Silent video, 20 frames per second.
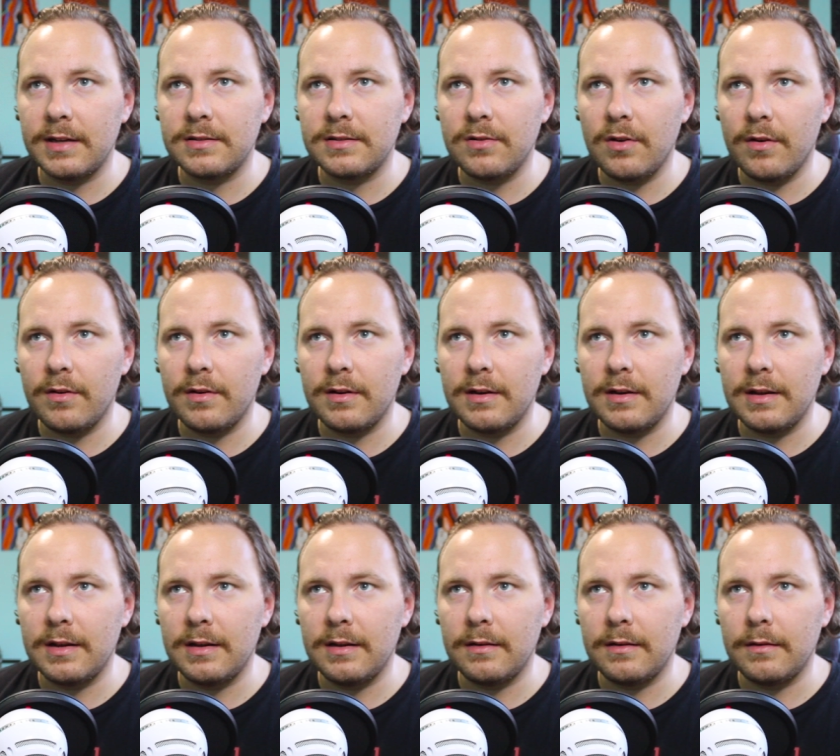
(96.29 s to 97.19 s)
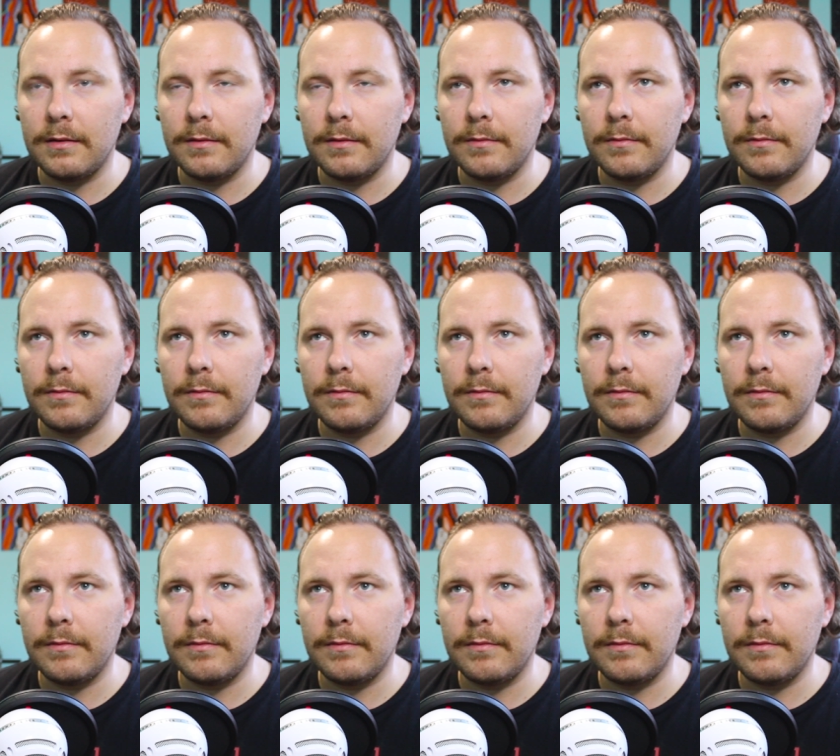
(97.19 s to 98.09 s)
started in
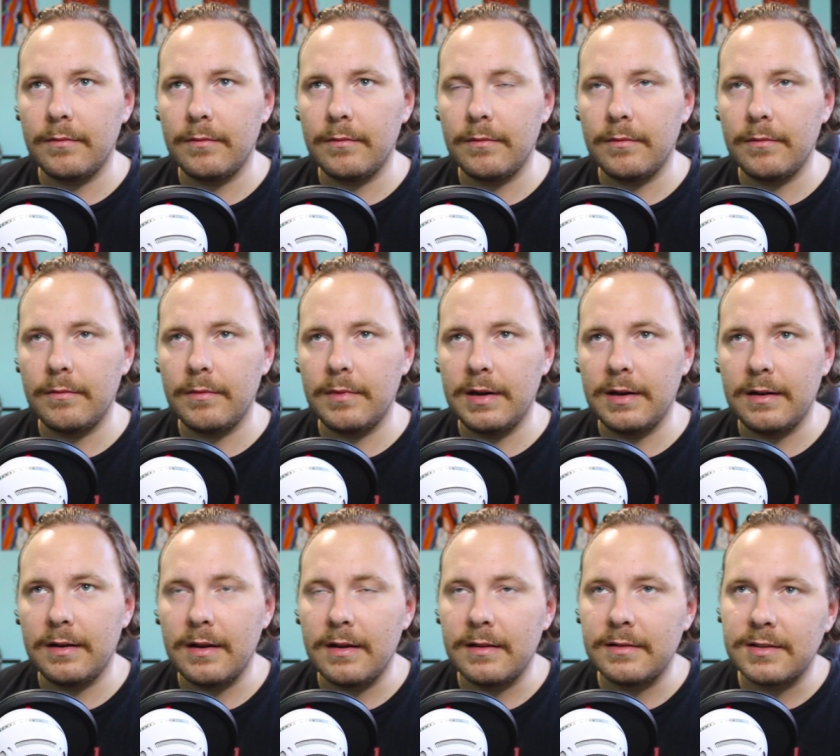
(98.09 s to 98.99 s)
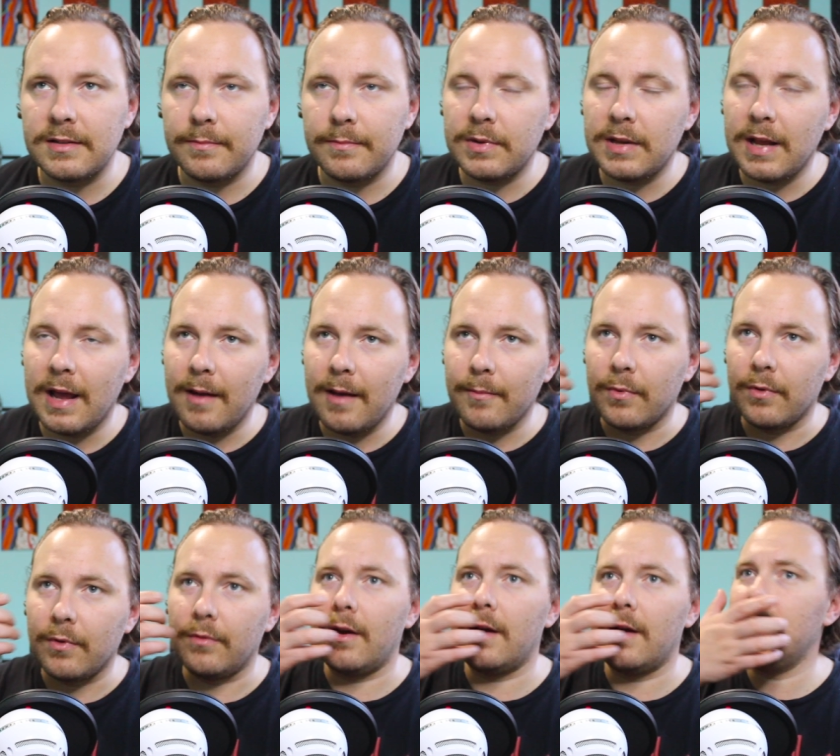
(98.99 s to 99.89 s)
in in September,
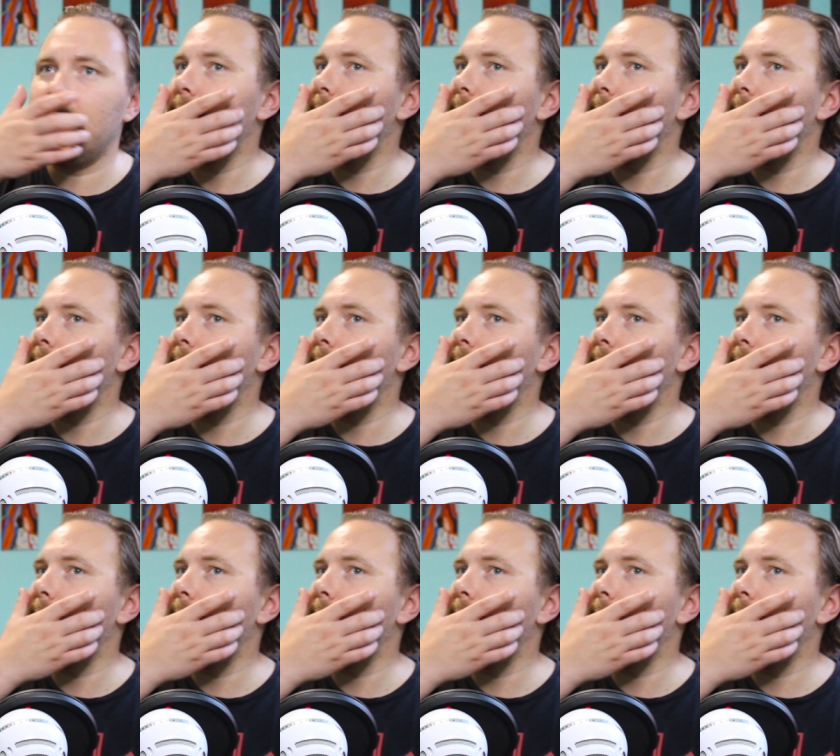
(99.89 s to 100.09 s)
right?